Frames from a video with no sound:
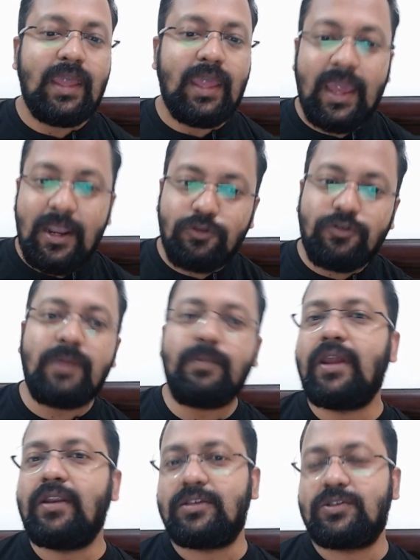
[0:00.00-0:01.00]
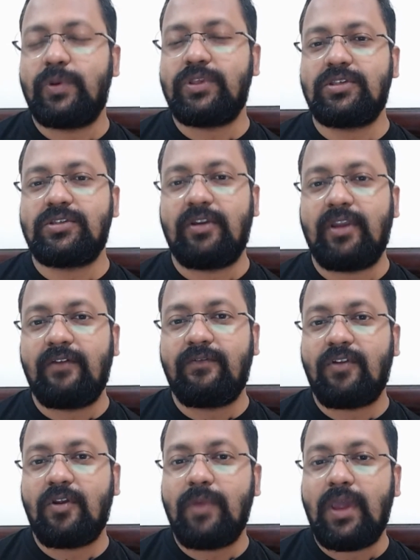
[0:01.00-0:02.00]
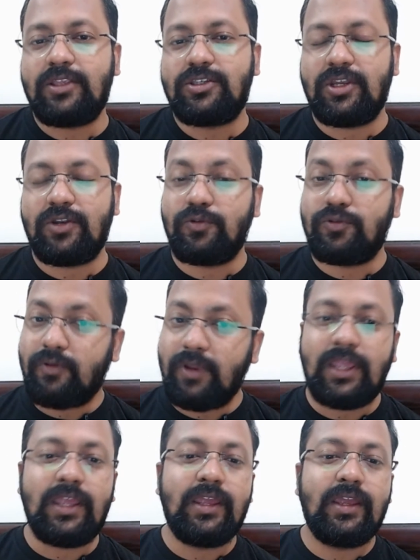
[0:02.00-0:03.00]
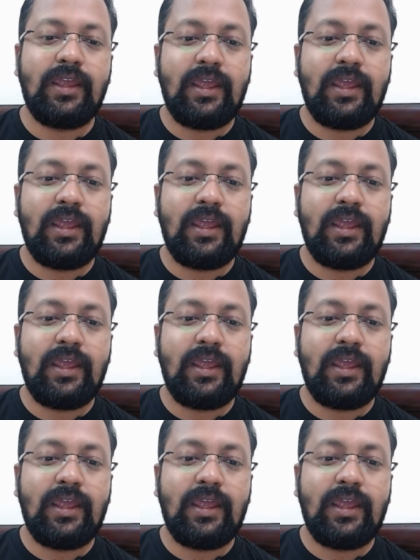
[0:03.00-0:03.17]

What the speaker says: NO3 minus, which is derived from HNO3.